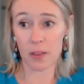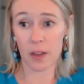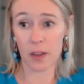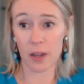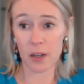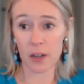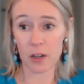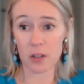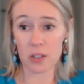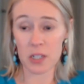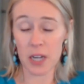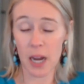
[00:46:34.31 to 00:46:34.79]

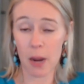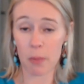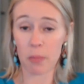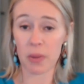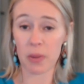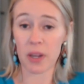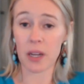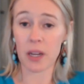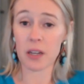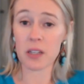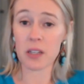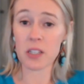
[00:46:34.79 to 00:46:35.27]
that you're
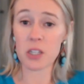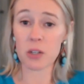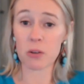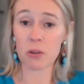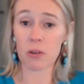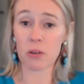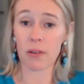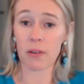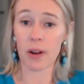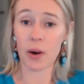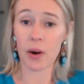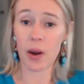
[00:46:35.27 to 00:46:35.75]
tapping
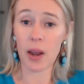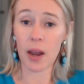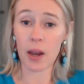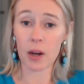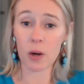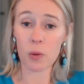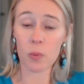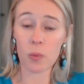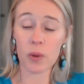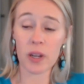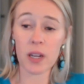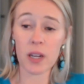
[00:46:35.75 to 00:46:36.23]
into around how
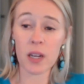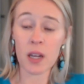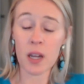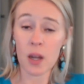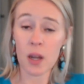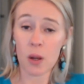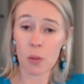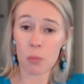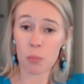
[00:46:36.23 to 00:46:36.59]
do we